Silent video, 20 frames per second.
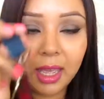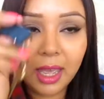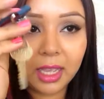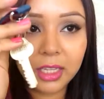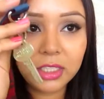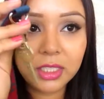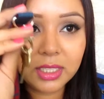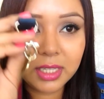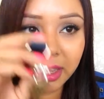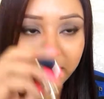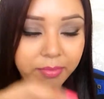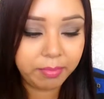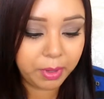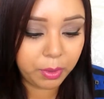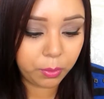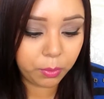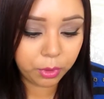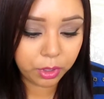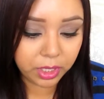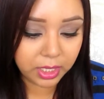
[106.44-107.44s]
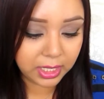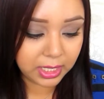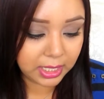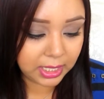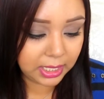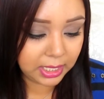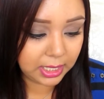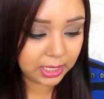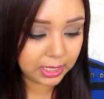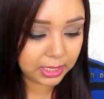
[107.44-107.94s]
I just have my work
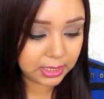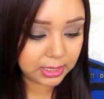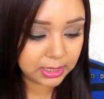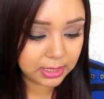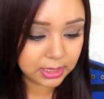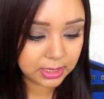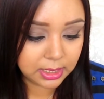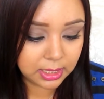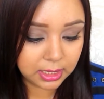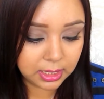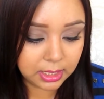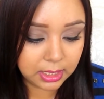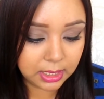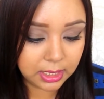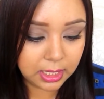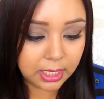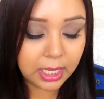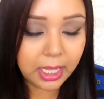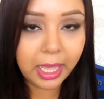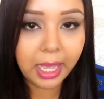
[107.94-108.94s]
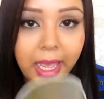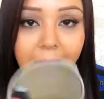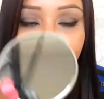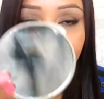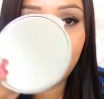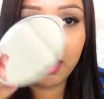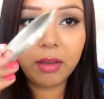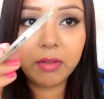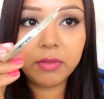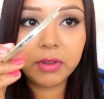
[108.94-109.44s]
keys. I
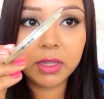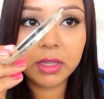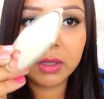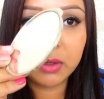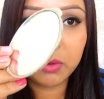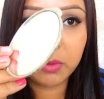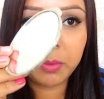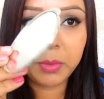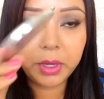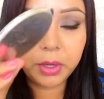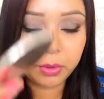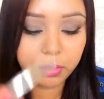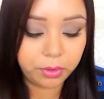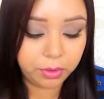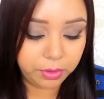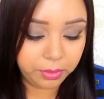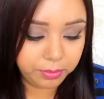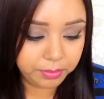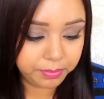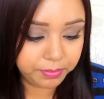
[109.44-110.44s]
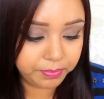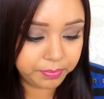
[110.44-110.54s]
have a little mirror.